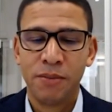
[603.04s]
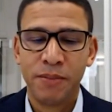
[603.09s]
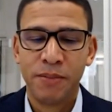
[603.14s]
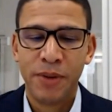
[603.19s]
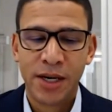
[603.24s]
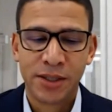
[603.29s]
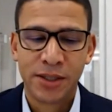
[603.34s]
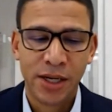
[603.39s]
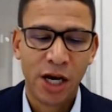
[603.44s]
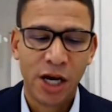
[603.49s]

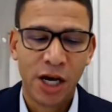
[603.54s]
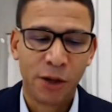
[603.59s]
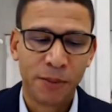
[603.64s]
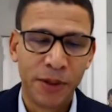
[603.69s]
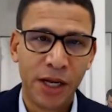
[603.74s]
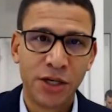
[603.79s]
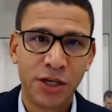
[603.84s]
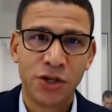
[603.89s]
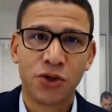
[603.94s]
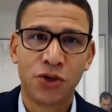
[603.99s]
best at
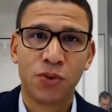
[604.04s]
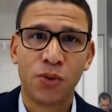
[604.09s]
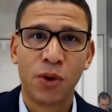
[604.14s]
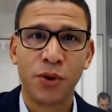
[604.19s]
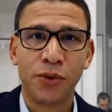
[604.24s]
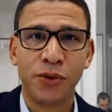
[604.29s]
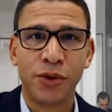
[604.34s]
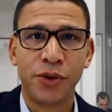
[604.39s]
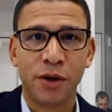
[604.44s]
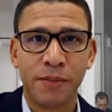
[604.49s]
helping agents
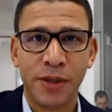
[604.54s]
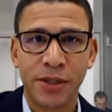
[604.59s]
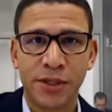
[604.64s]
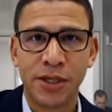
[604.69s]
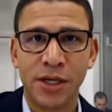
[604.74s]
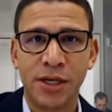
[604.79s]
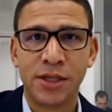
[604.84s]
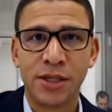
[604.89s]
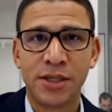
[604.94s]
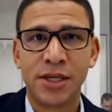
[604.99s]
grow their
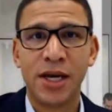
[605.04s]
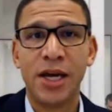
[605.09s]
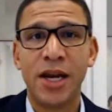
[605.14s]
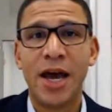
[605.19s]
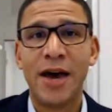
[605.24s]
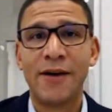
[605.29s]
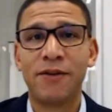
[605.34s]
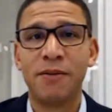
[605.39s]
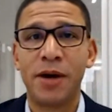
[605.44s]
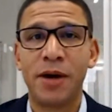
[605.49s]
business
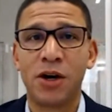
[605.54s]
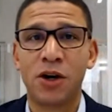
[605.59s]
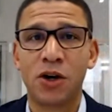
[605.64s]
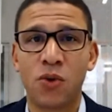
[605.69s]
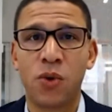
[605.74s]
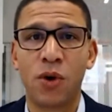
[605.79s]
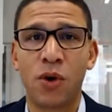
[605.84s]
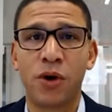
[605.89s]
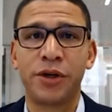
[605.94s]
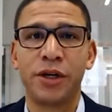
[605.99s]
and have a better
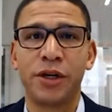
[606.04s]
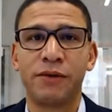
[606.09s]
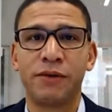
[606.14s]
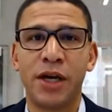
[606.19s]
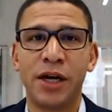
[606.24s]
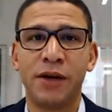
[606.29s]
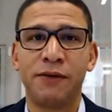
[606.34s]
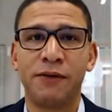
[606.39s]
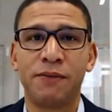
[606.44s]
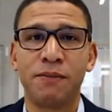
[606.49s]
quality of
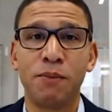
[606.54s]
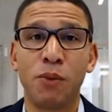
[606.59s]
life,